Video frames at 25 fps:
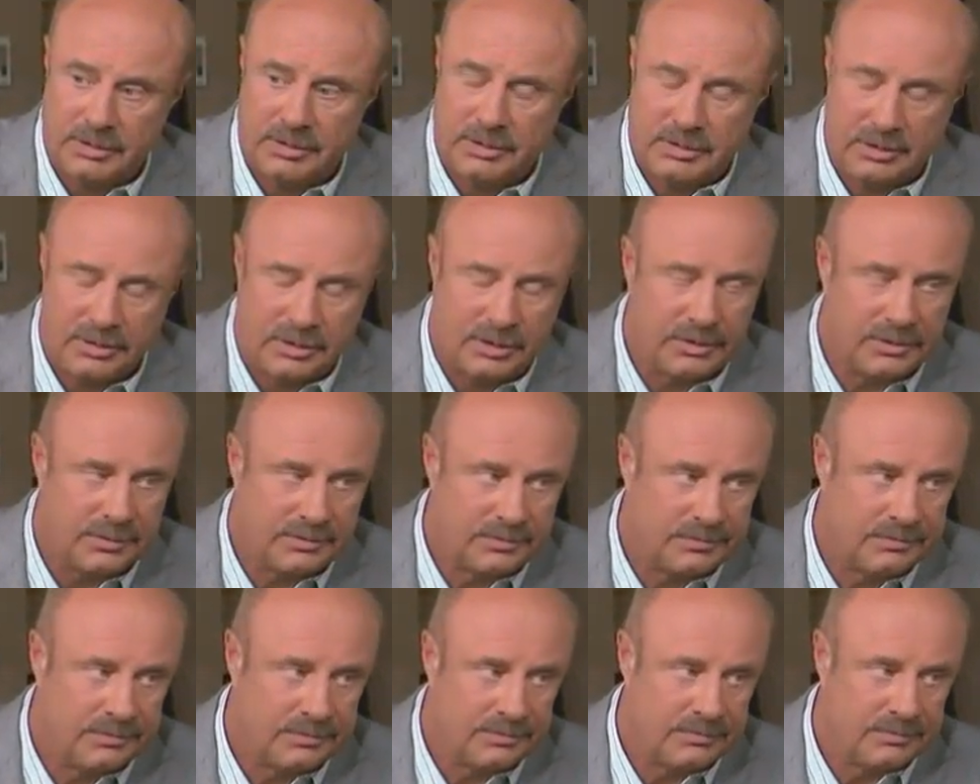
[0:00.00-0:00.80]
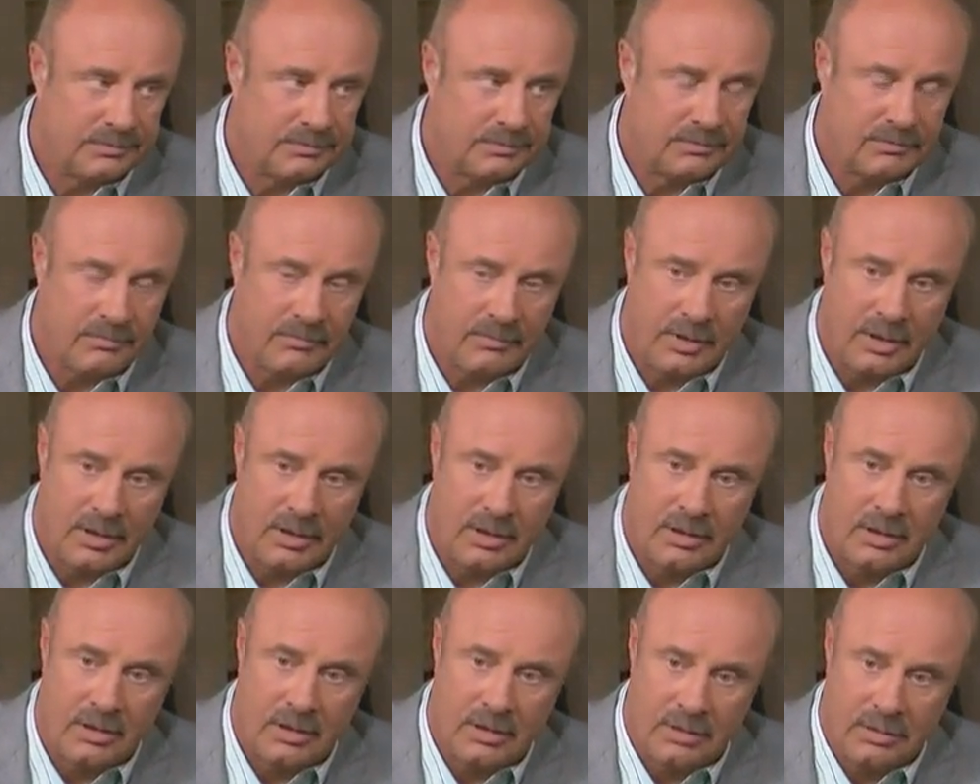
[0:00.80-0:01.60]

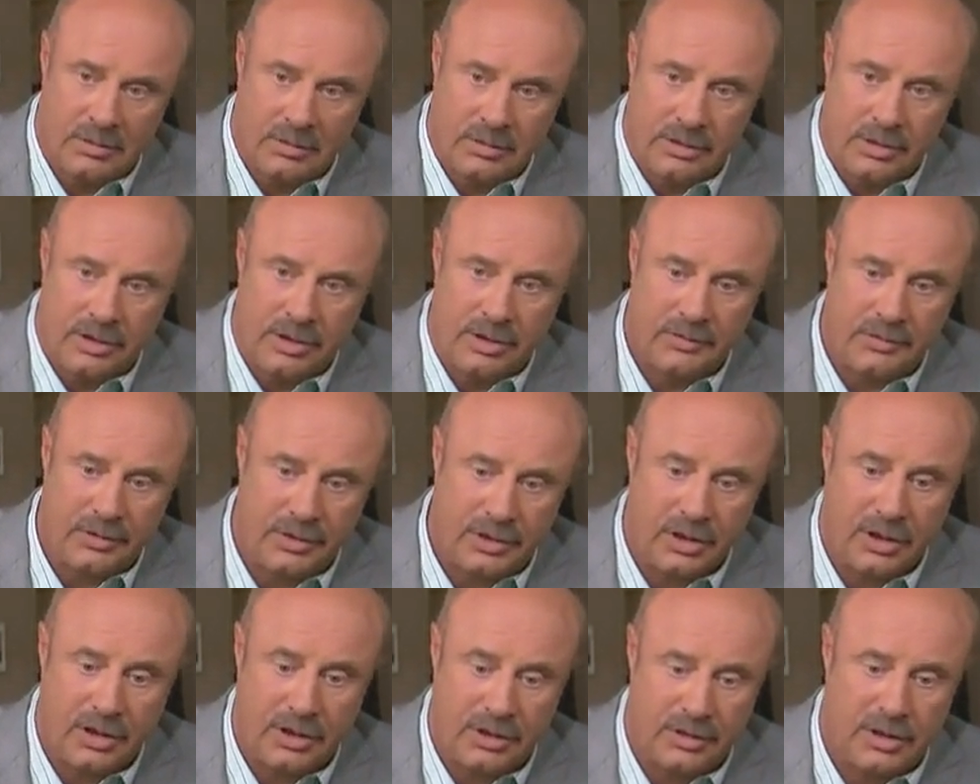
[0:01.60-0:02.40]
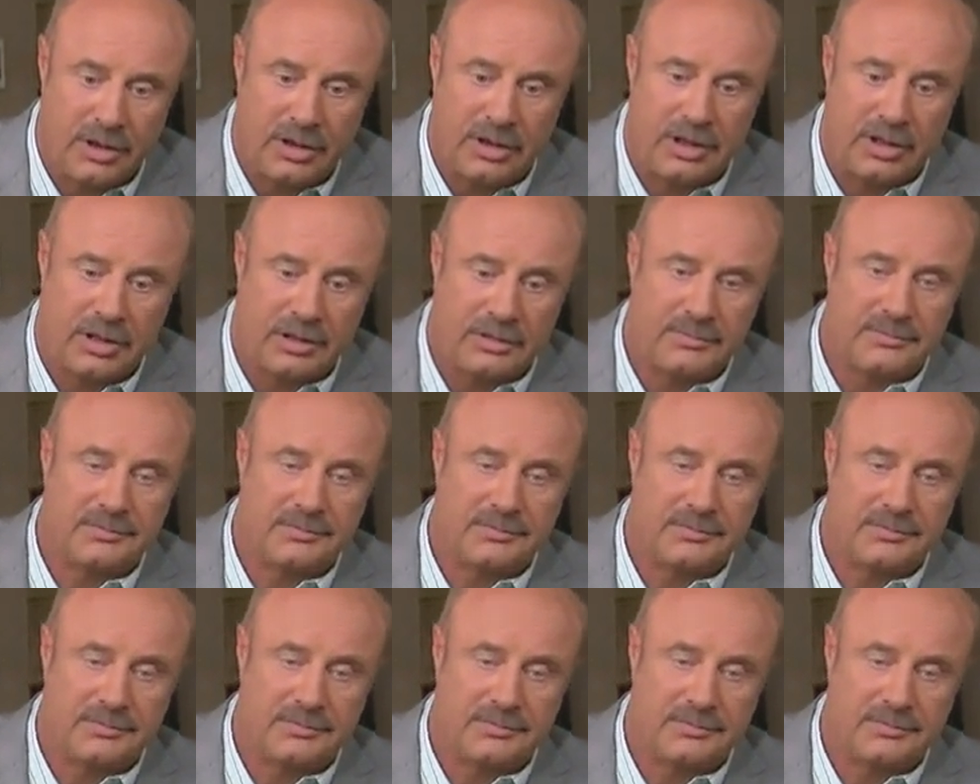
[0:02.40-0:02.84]
Would you give your daughter a hug?